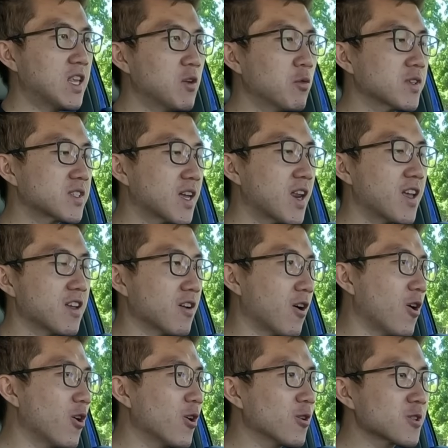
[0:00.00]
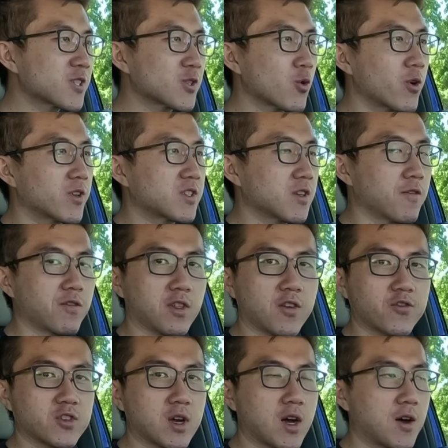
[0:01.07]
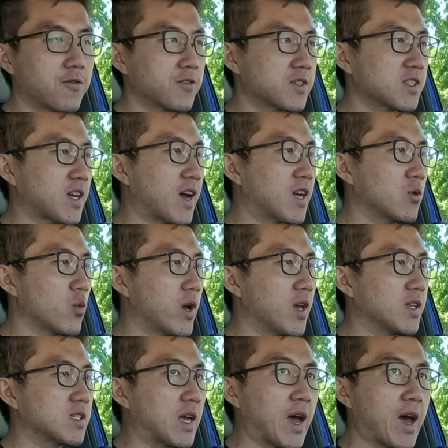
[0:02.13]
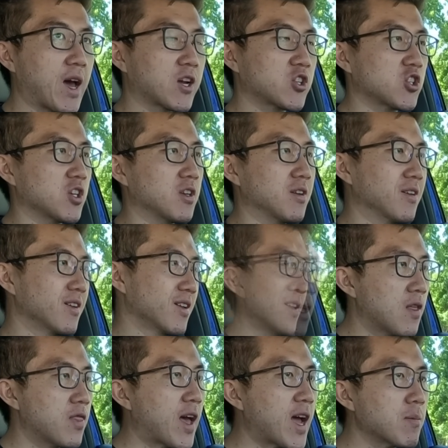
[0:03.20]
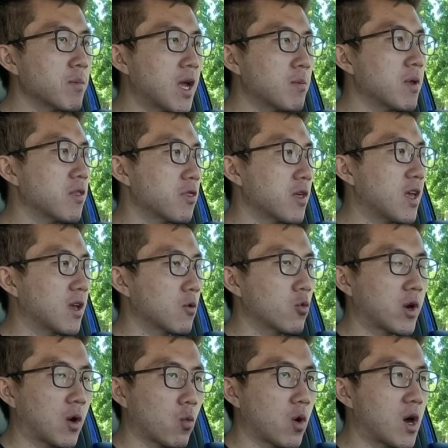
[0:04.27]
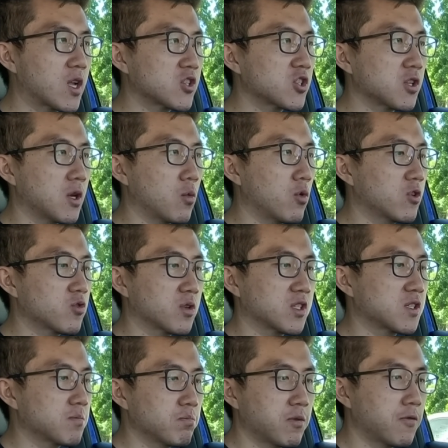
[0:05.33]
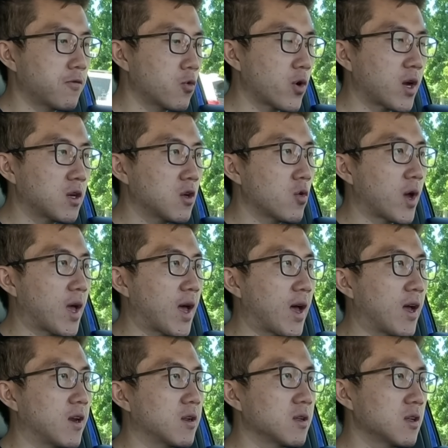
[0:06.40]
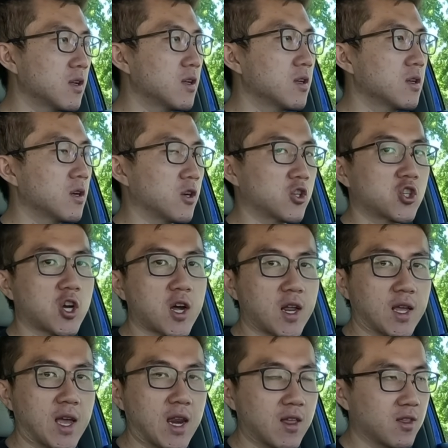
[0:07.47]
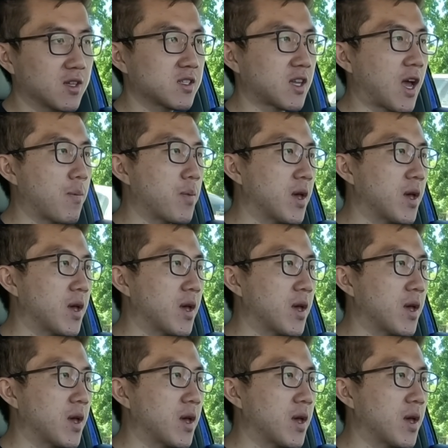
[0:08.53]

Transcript: he was getting all sorts of liftoff sideways action. And that made me think when I watched it, which was before I knew I had a shot at getting this Type